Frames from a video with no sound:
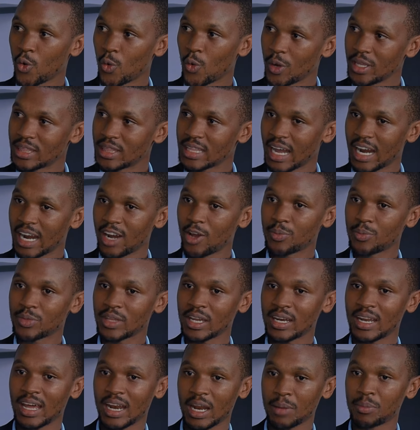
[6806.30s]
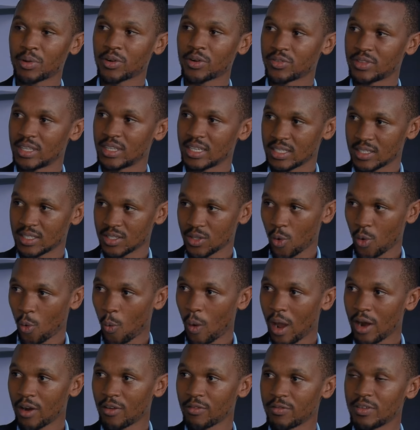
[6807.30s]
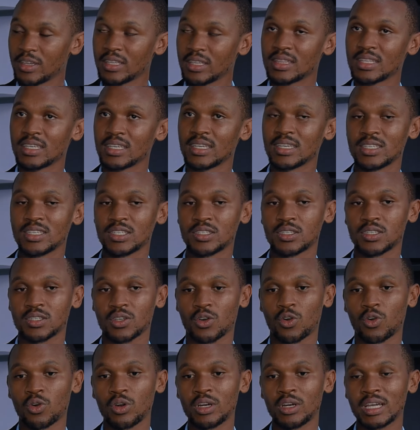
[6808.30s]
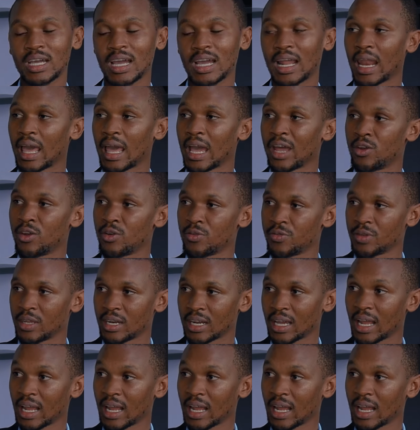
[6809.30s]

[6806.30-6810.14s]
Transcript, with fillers: Wheat adopted a number of things. One of it is called gliadorphin.